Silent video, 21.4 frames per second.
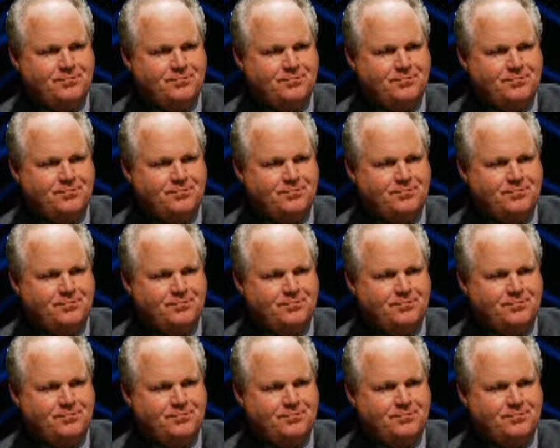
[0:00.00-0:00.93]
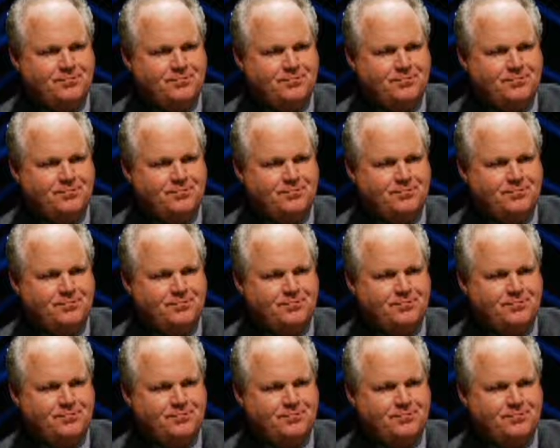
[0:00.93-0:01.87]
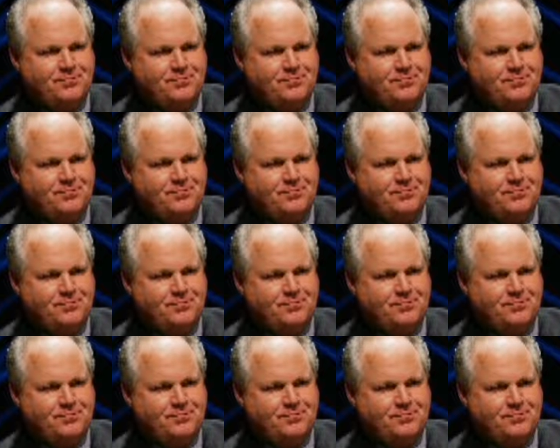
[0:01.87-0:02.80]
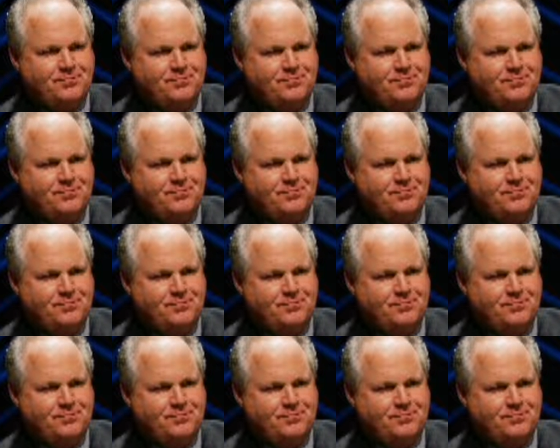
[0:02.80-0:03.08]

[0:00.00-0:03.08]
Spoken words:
This is a still picture; no speech is visible.